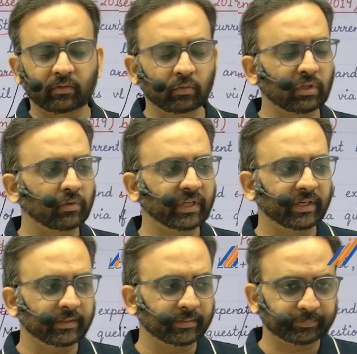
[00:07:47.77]

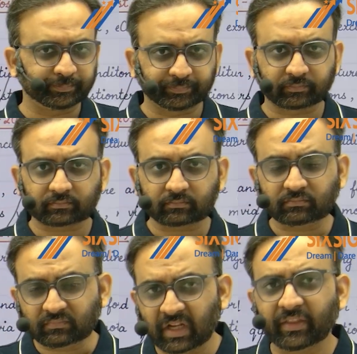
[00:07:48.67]

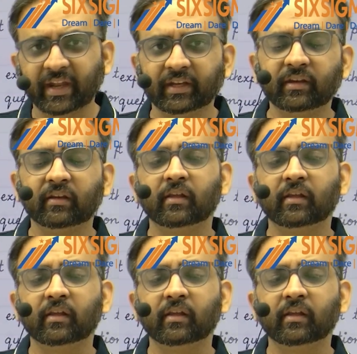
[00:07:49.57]
2019,